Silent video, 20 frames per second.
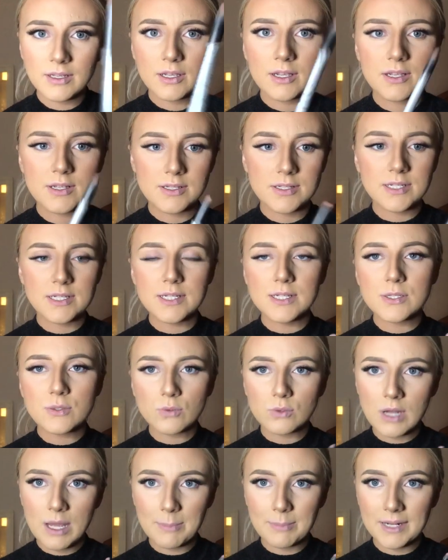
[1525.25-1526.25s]
Because this is
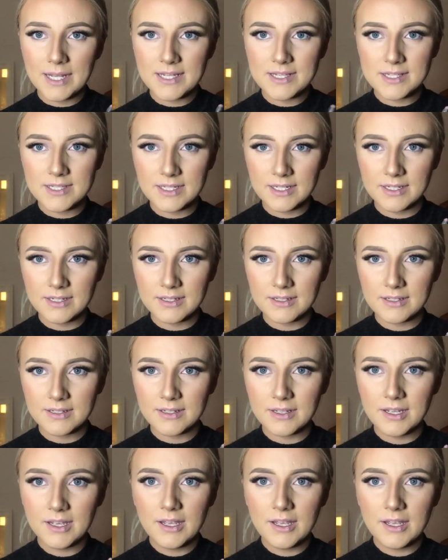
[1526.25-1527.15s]
all like plastic.